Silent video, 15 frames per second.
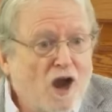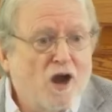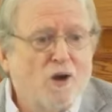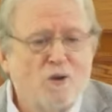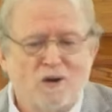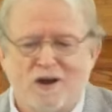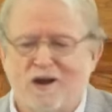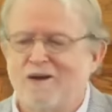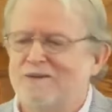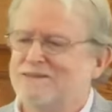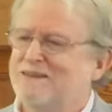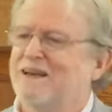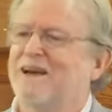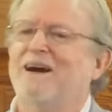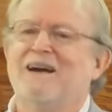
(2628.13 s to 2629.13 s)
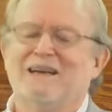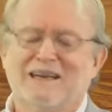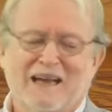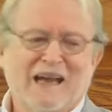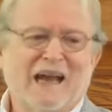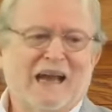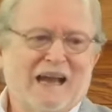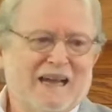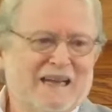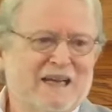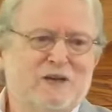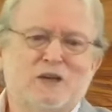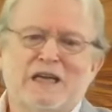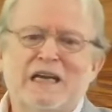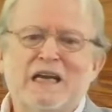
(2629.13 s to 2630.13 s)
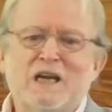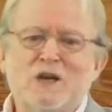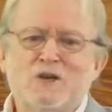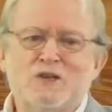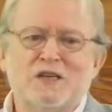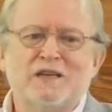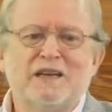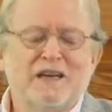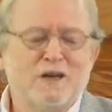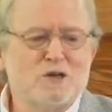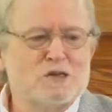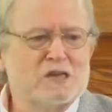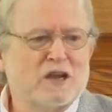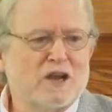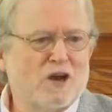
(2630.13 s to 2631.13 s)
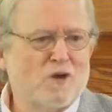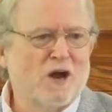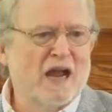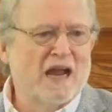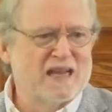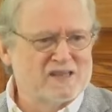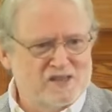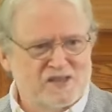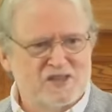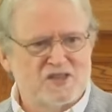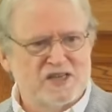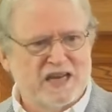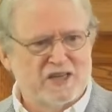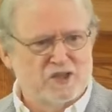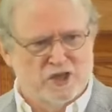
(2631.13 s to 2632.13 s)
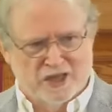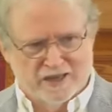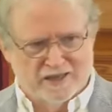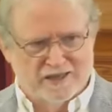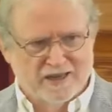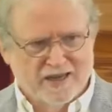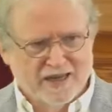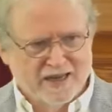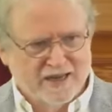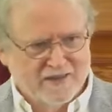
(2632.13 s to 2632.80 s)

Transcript: Oh, years and years ago, I asked the session,